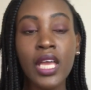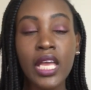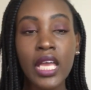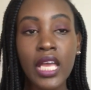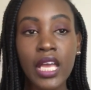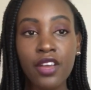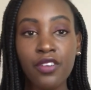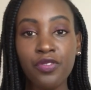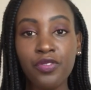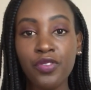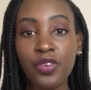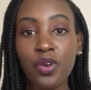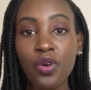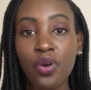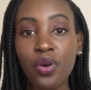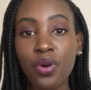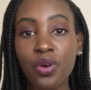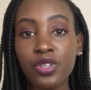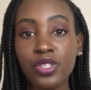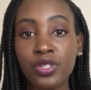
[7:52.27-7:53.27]
If
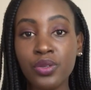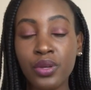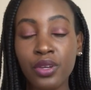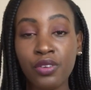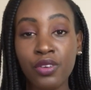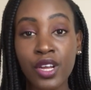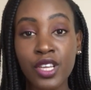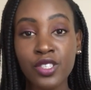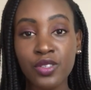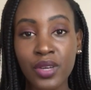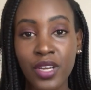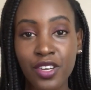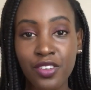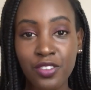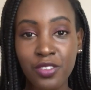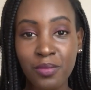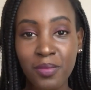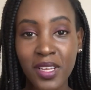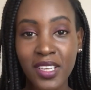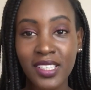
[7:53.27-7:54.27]
you're doing graduate
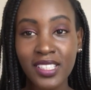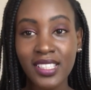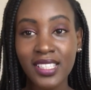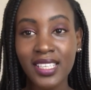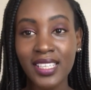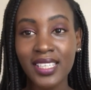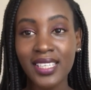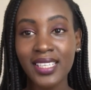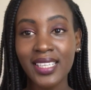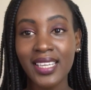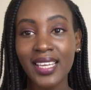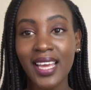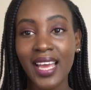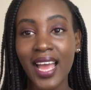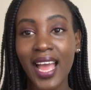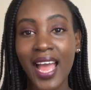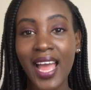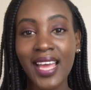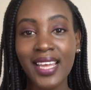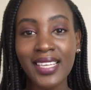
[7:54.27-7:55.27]
entry medicine
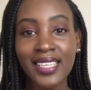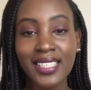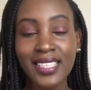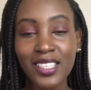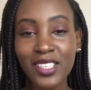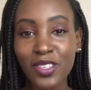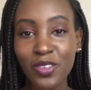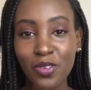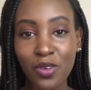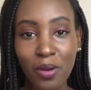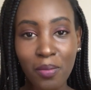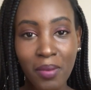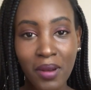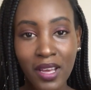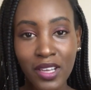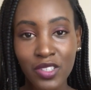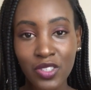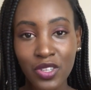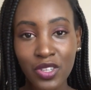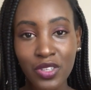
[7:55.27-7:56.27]
and you
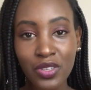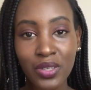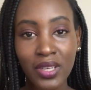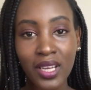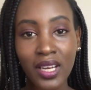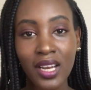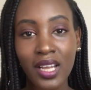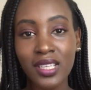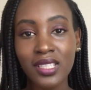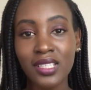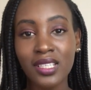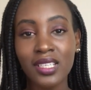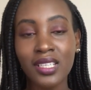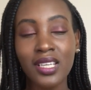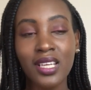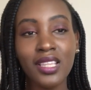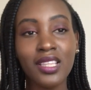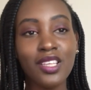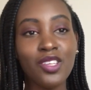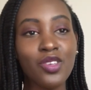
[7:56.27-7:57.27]
apply to a uni in London
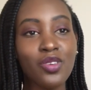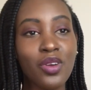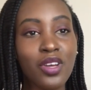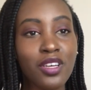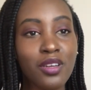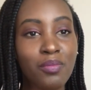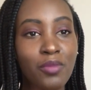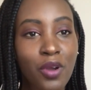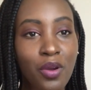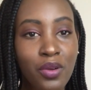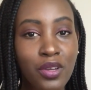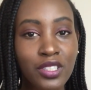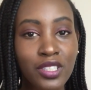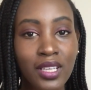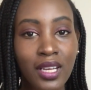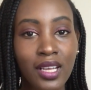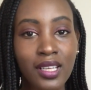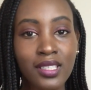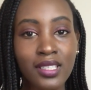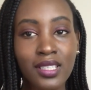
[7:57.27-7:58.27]
and then you end up going
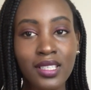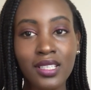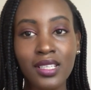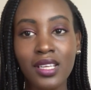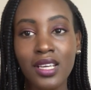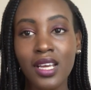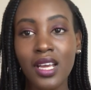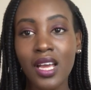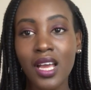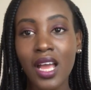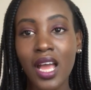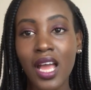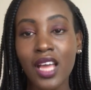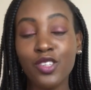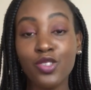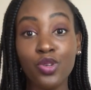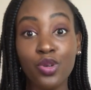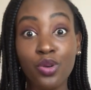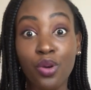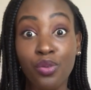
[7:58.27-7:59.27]
to London
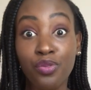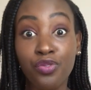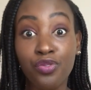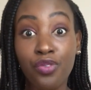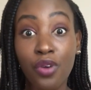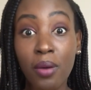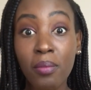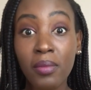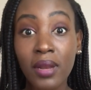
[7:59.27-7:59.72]
and you're not from